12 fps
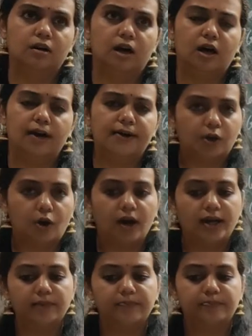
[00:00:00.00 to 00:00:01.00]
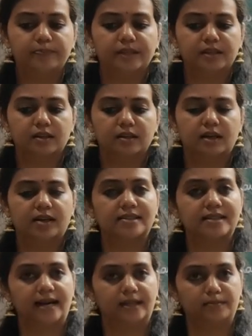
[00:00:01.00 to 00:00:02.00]
a toy, that is
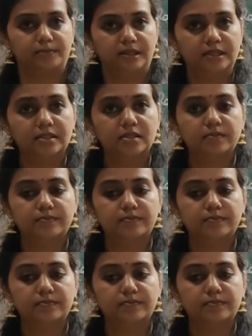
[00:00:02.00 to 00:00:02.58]
catapults,